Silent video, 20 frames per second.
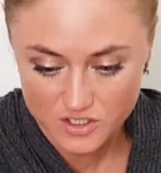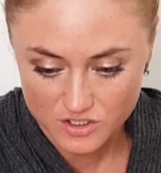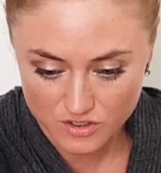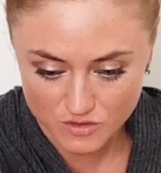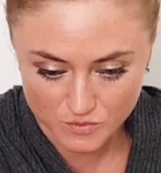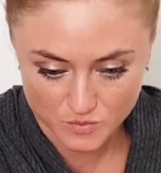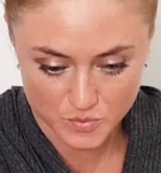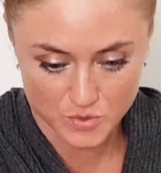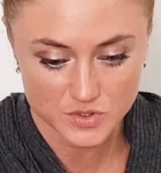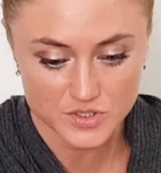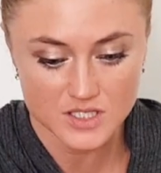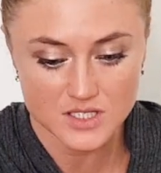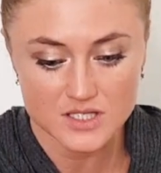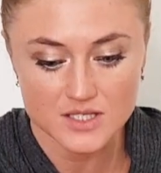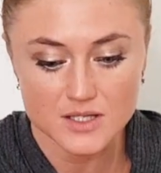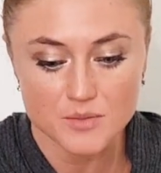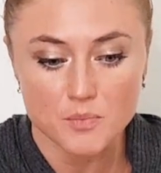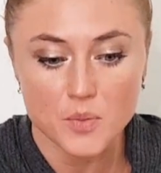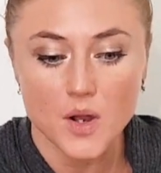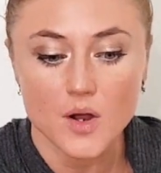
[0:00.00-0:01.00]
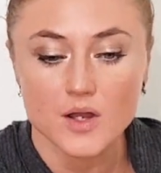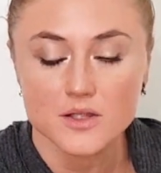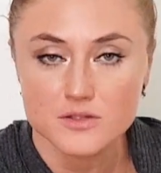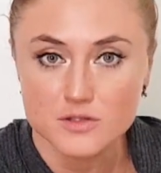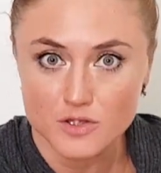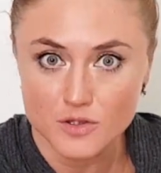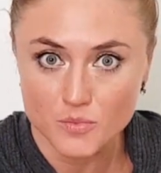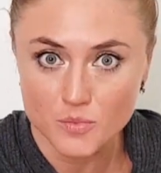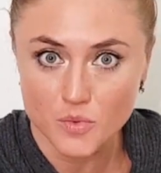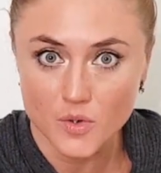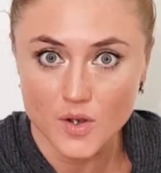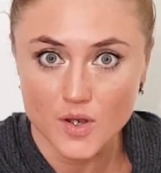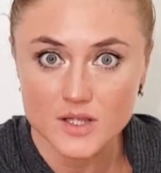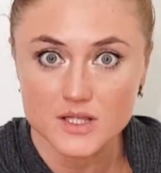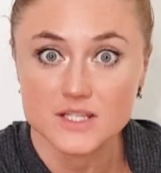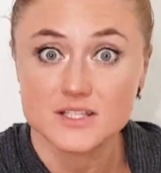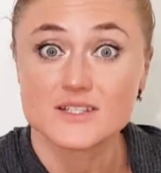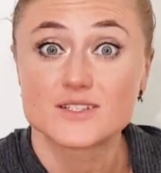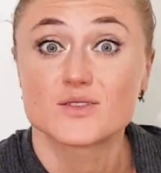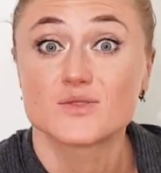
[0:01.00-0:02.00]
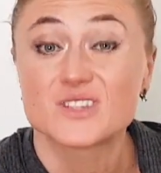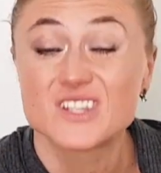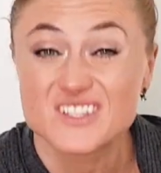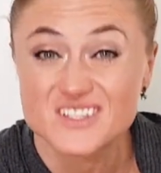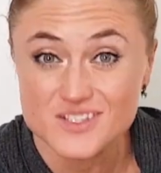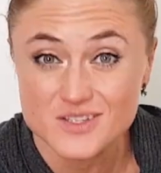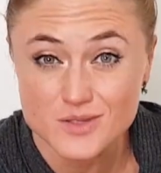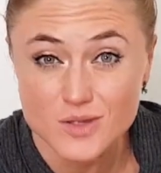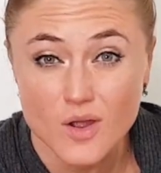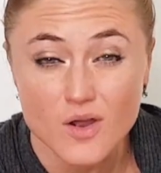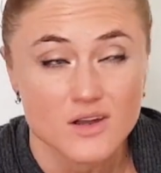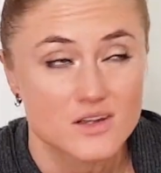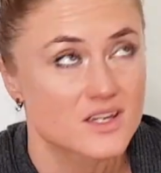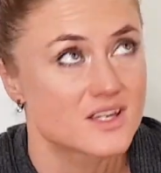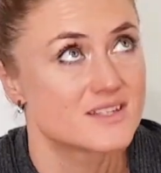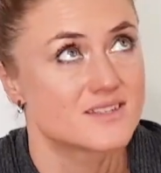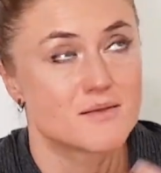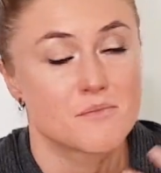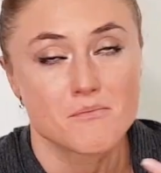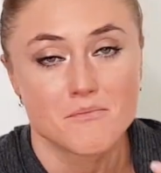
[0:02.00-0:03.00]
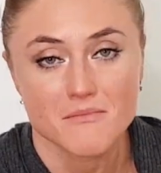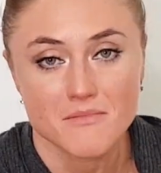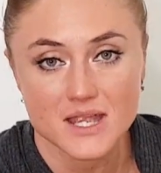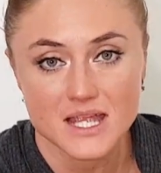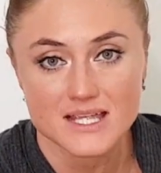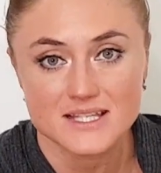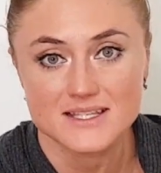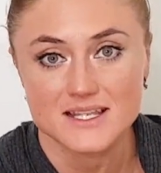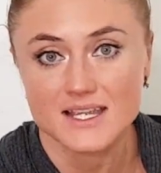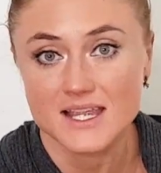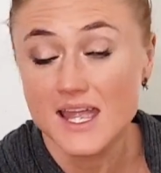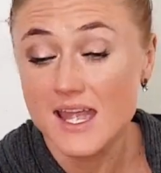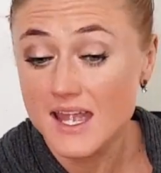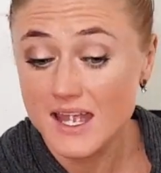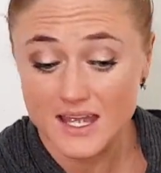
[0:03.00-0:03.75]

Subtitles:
You put it in a pot, you boil it, so the stock is amazing.